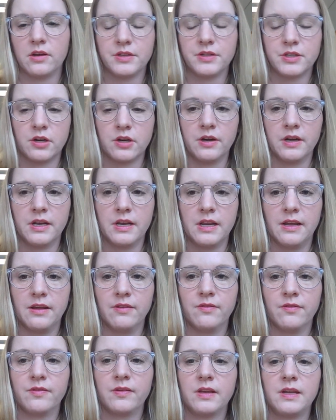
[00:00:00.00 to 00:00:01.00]

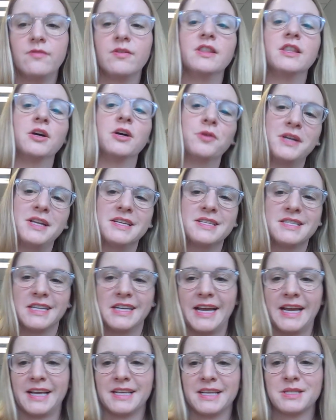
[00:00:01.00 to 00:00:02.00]
alternative, even though it is an
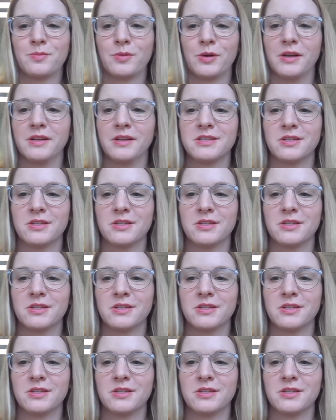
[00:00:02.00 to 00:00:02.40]
aspirin.